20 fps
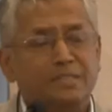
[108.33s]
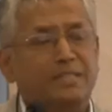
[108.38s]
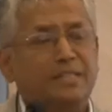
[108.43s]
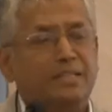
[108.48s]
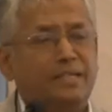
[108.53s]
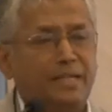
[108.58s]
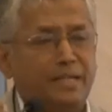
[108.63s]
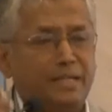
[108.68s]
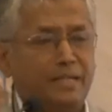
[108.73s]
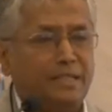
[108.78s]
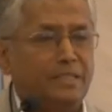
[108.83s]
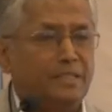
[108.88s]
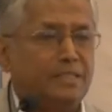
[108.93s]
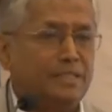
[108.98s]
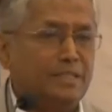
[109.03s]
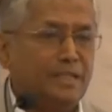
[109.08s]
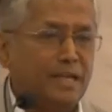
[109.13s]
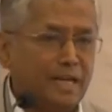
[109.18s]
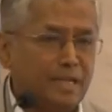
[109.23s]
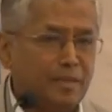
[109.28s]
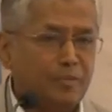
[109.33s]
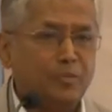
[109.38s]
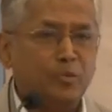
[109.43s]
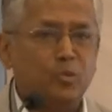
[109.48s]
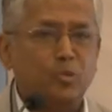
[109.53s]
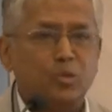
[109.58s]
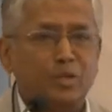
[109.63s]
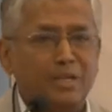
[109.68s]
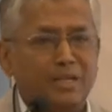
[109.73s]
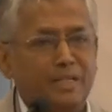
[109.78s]
then IIT
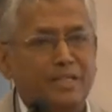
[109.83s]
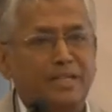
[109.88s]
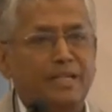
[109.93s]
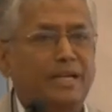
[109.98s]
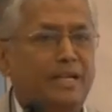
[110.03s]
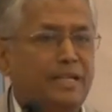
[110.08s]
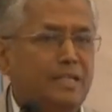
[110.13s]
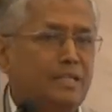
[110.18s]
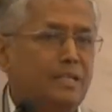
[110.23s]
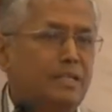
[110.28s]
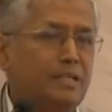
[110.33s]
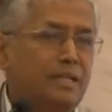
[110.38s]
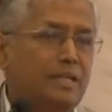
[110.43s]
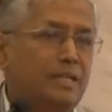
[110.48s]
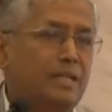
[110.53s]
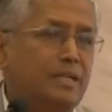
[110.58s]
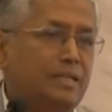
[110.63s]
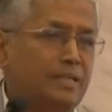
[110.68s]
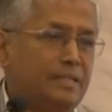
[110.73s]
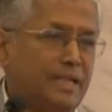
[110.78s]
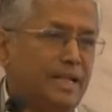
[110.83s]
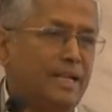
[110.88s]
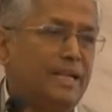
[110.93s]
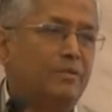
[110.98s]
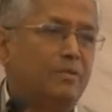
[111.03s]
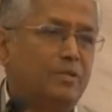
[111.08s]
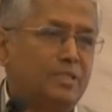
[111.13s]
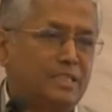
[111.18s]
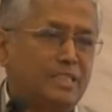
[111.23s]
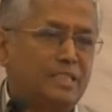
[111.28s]
Kanpur and then IIT
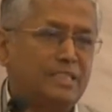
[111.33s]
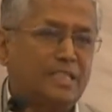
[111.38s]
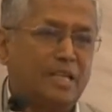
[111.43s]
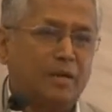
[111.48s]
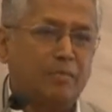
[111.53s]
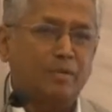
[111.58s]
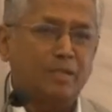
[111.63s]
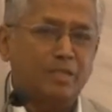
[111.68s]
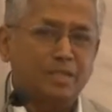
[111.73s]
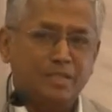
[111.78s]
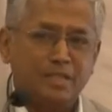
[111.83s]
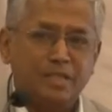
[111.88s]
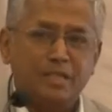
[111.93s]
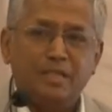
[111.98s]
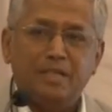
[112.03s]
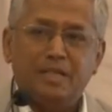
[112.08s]
Delhi was established